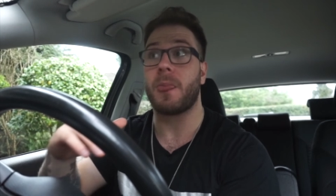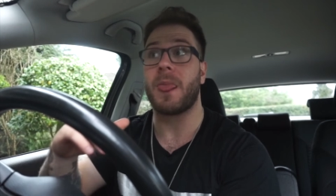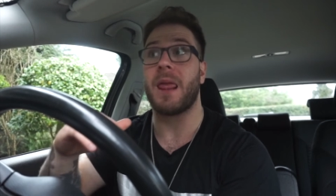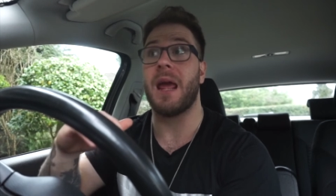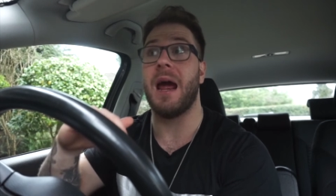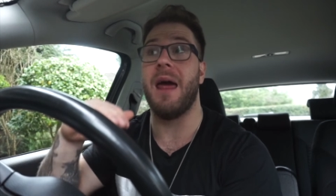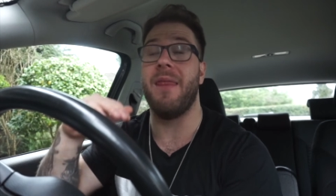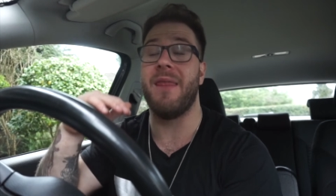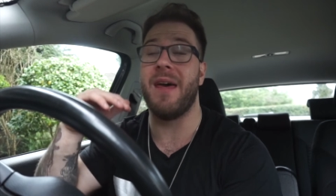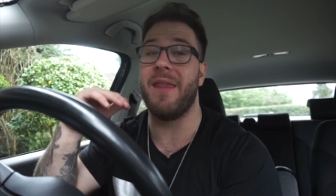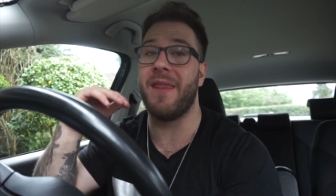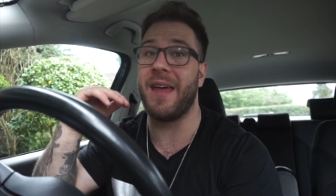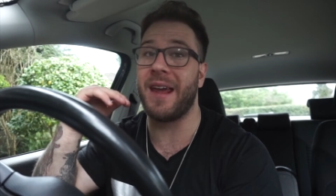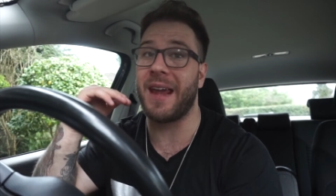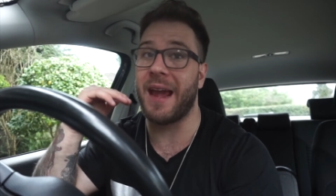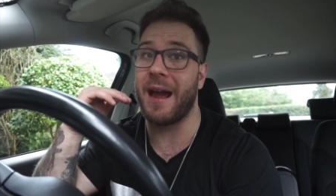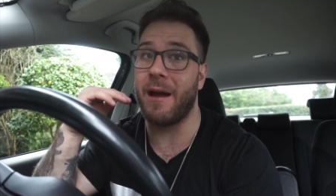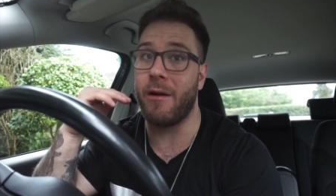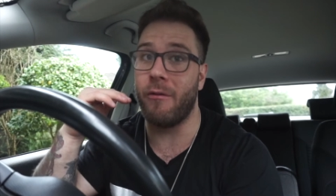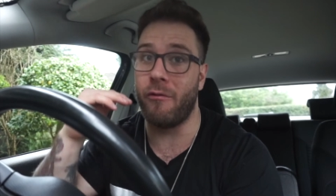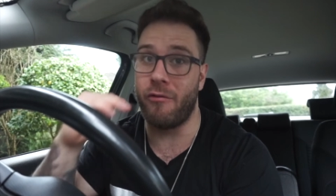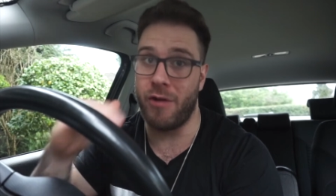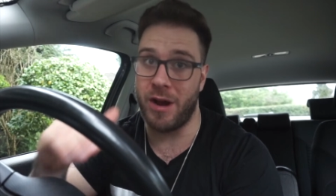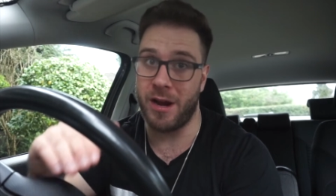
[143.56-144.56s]
and then they get
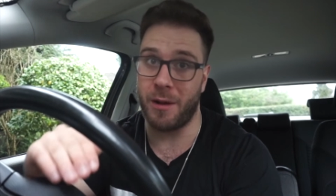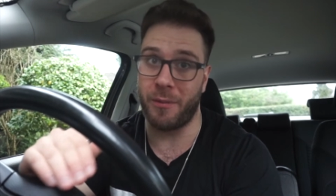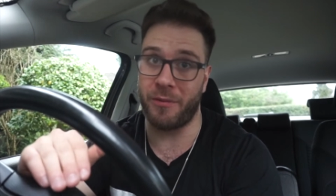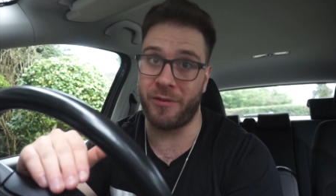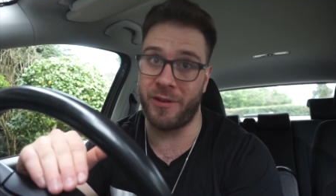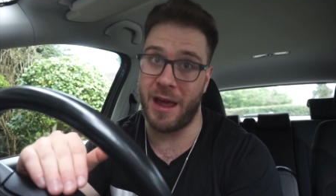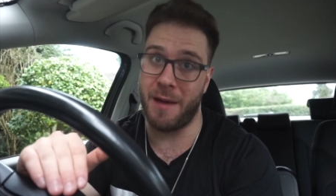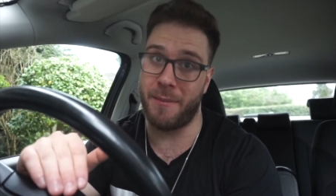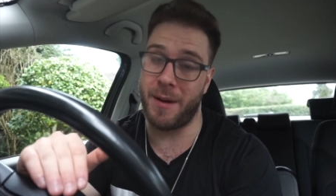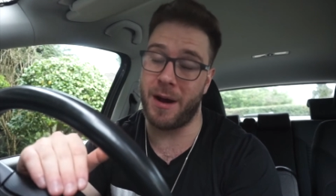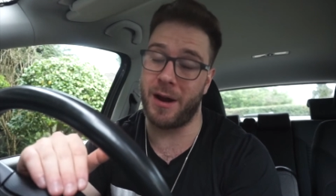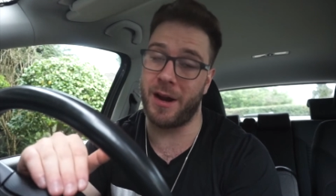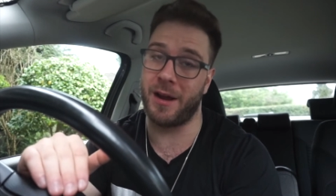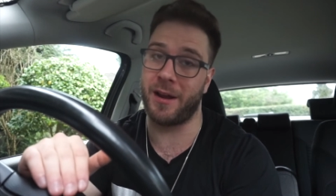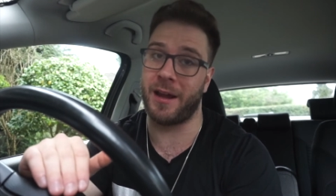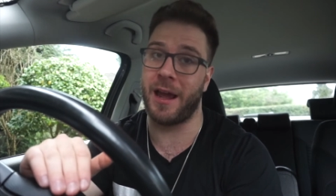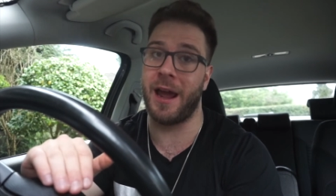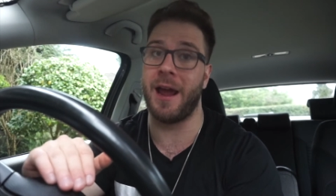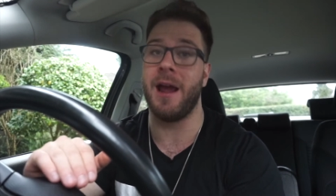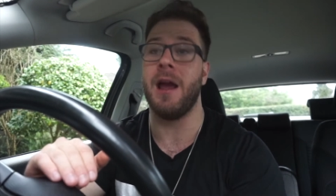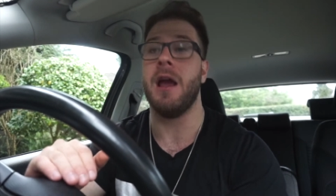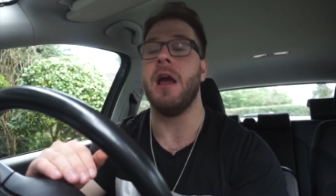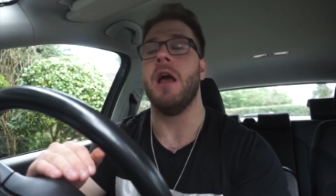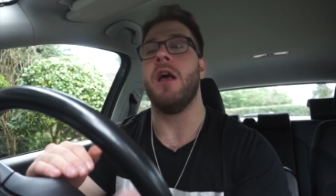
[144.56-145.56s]
really upset about it,
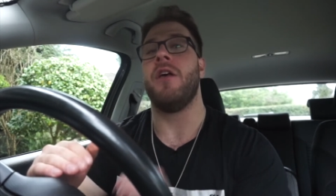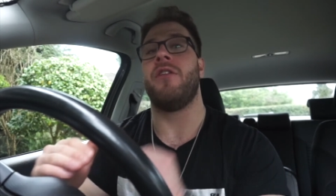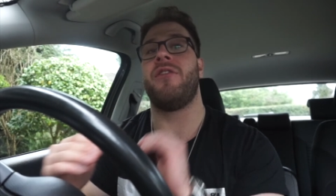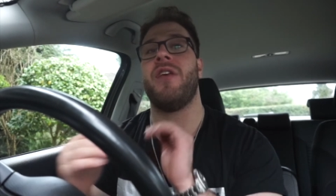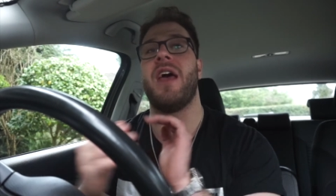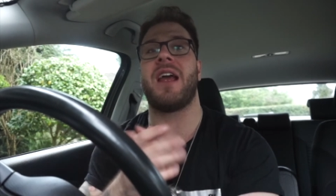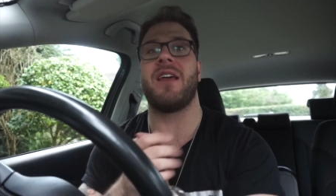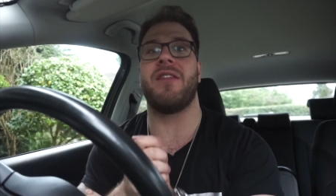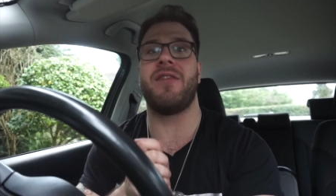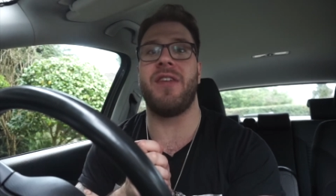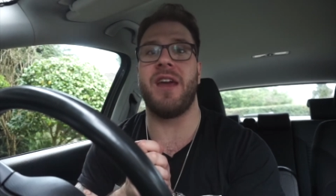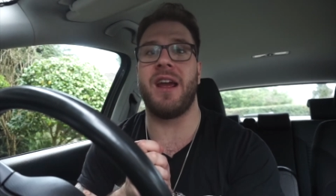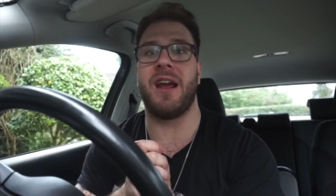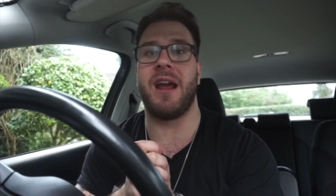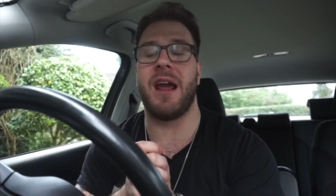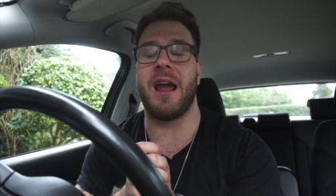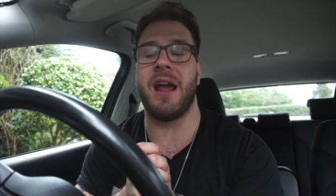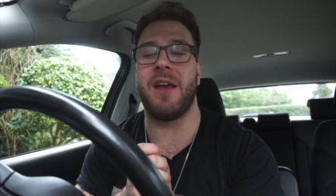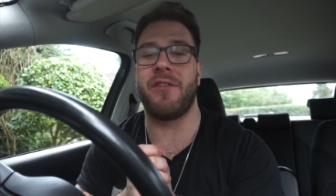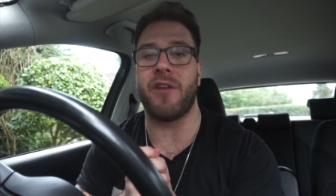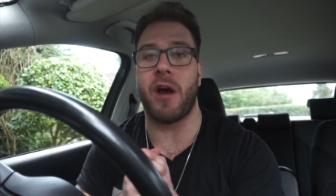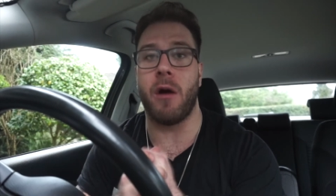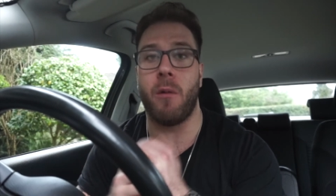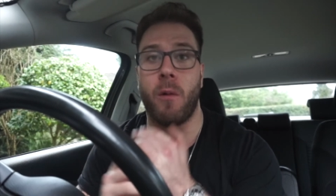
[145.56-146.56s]
okay? Second thing
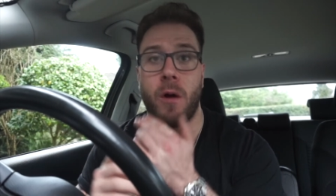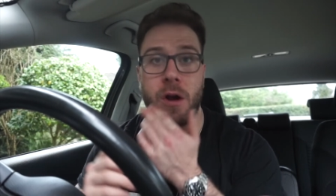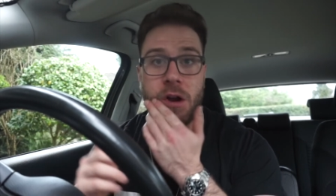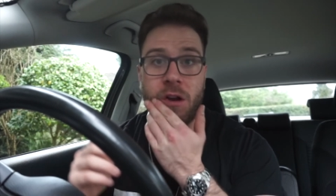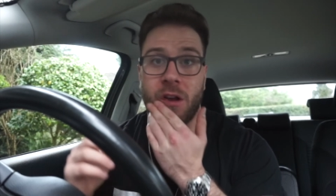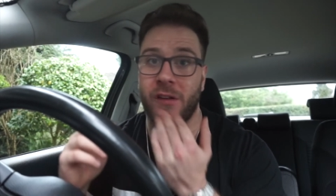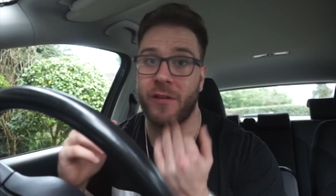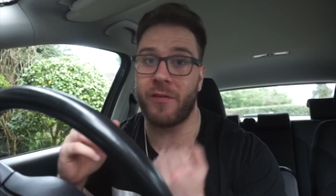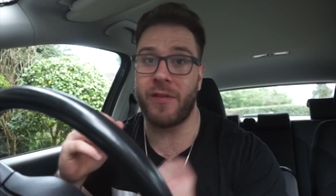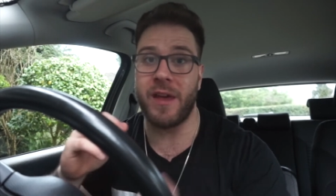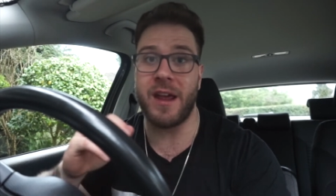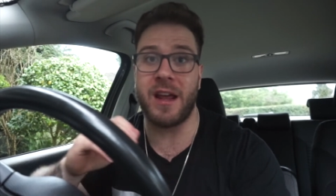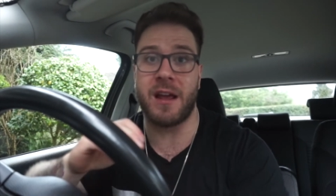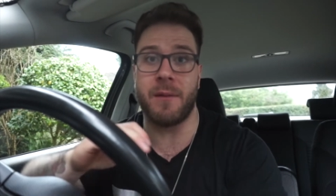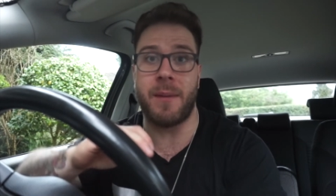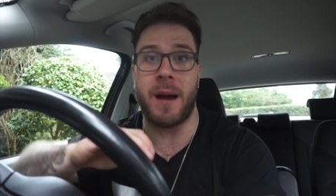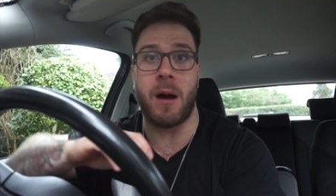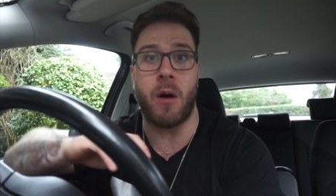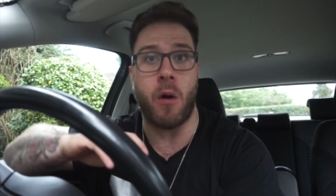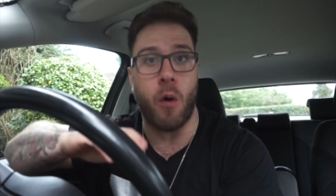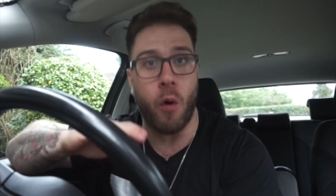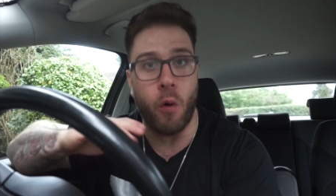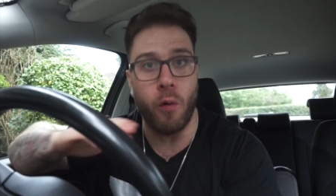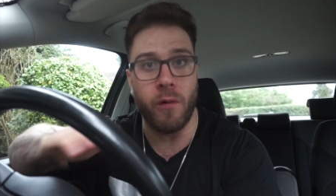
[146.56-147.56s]
is, I want you to think
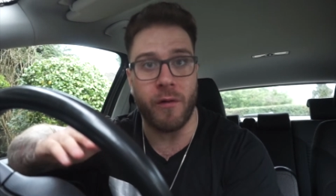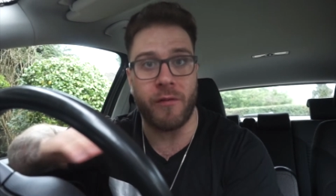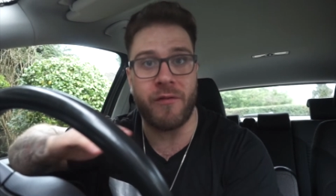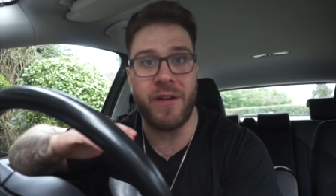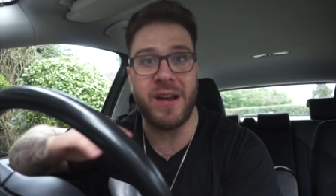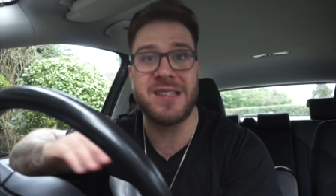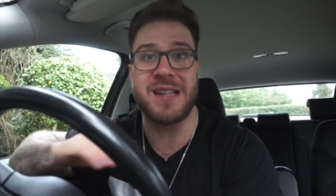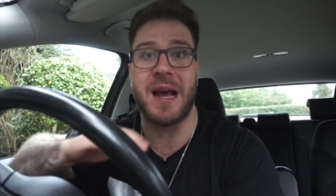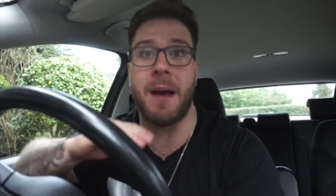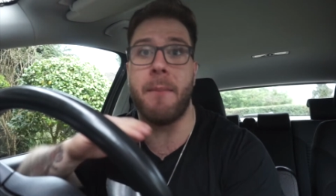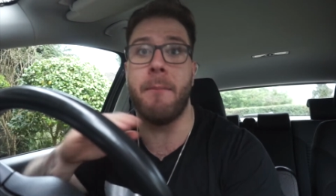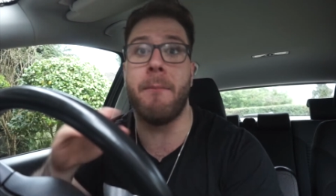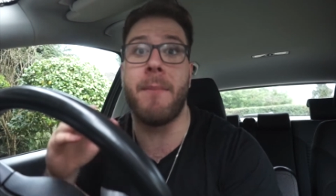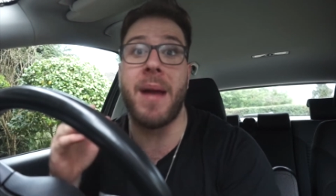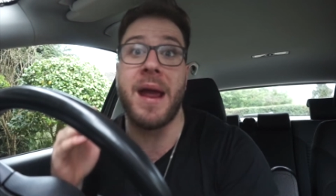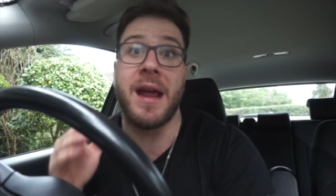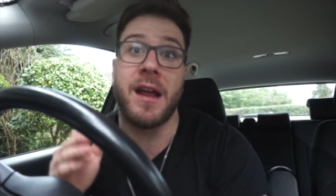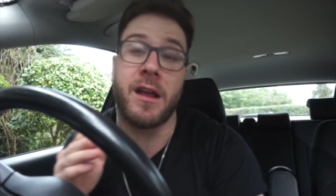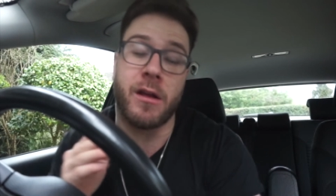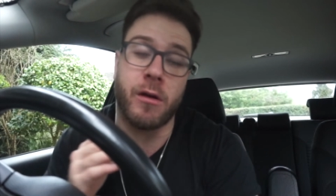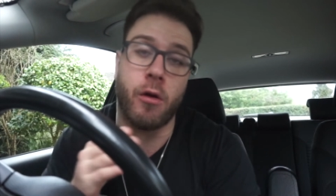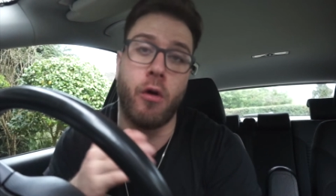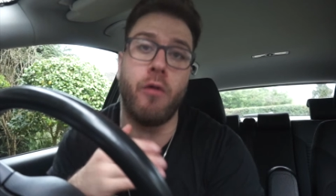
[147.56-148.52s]
about all the things that make,